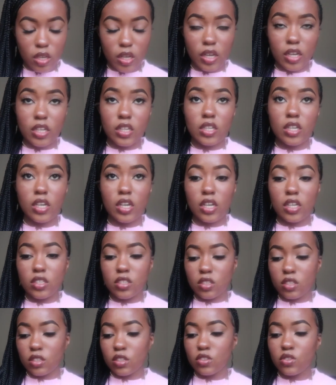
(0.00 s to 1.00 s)
i
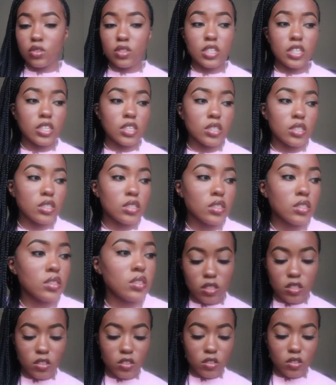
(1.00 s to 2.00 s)
got another
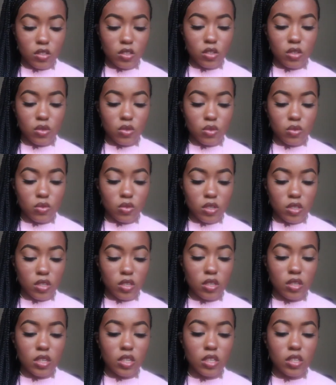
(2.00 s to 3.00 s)
necklace and this is a gold
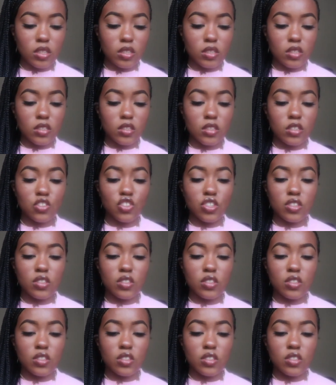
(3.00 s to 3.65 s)
necklace it's